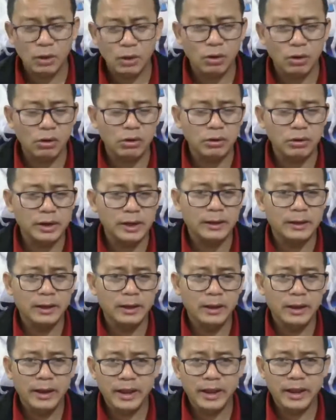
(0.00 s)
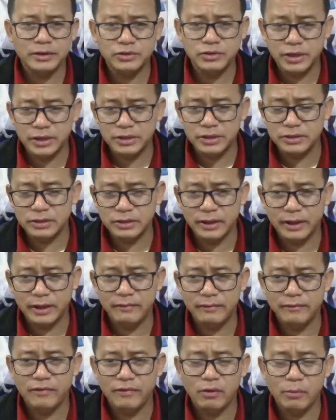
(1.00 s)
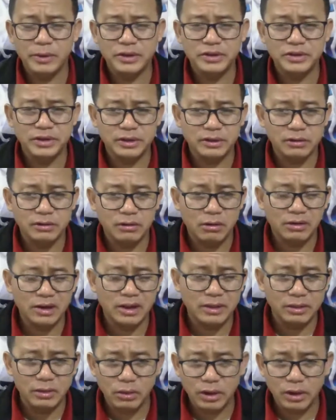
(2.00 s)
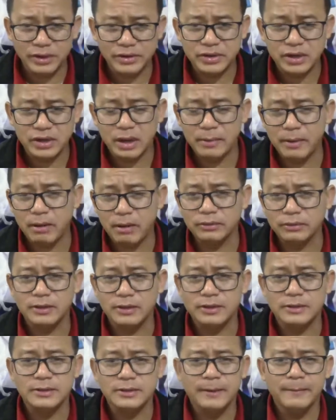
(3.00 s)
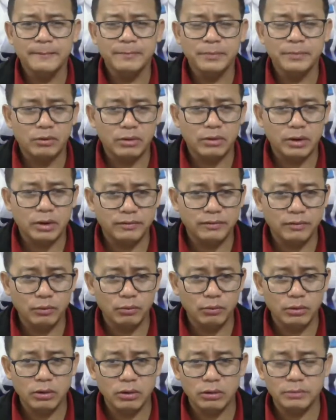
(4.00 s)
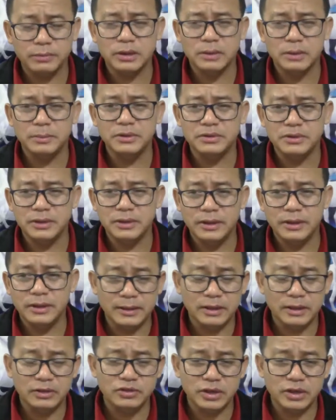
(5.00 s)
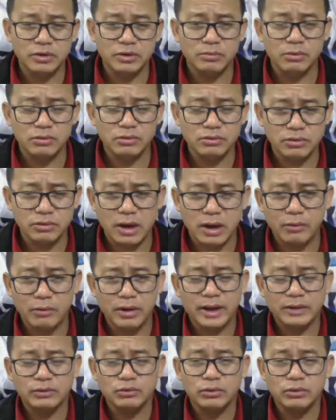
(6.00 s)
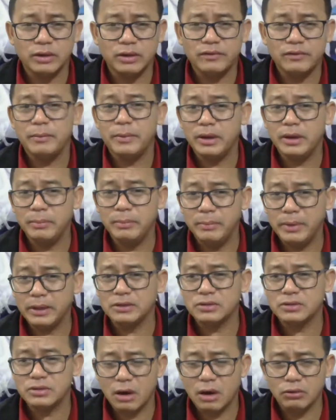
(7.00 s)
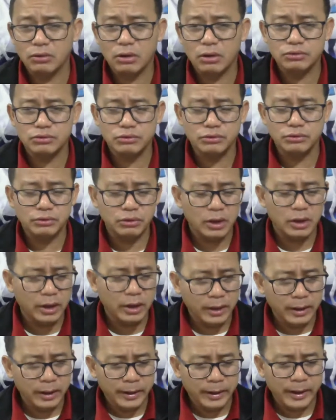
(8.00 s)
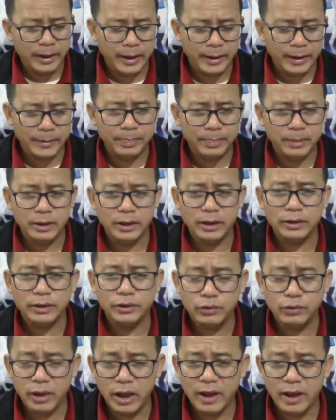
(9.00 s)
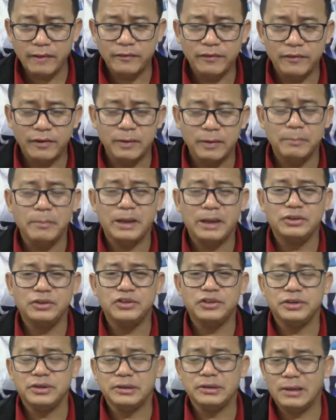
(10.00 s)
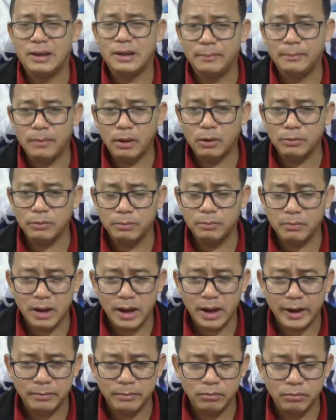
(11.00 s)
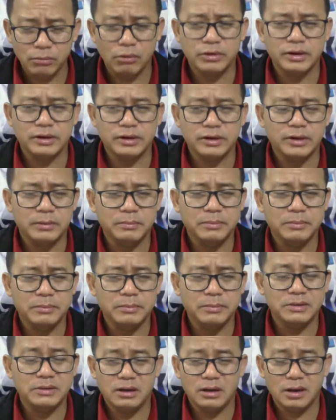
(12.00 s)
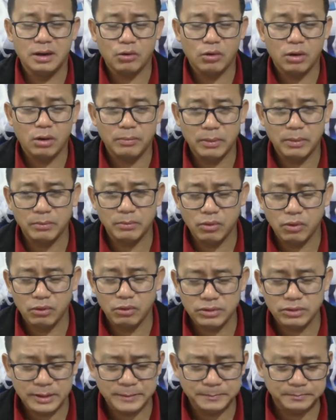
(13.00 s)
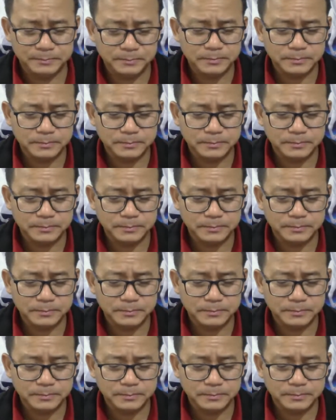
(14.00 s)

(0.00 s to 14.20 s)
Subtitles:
or the exchanging the information or the knowledge about this wonderful world of the TBC in the chat room also, I would like to give a very big shout out to you. And you have mentioned about my moderator, Mr. Lakrapam Gozen,